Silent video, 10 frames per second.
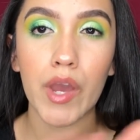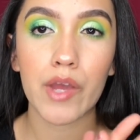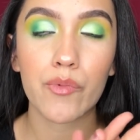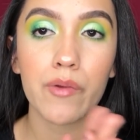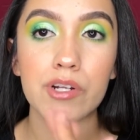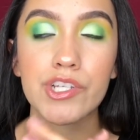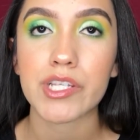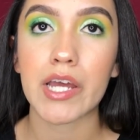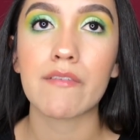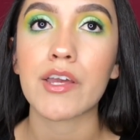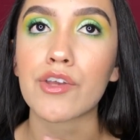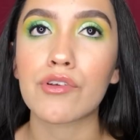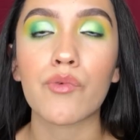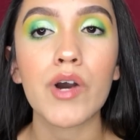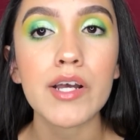and we were just kind of like, you
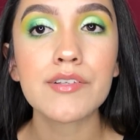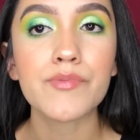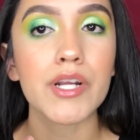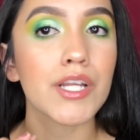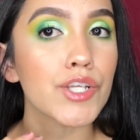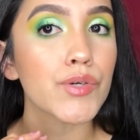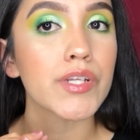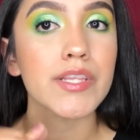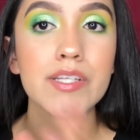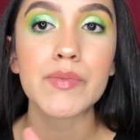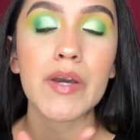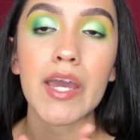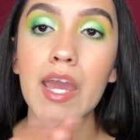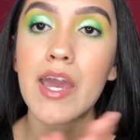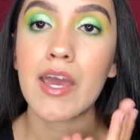know what, we're gonna do it this
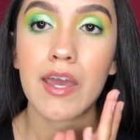way,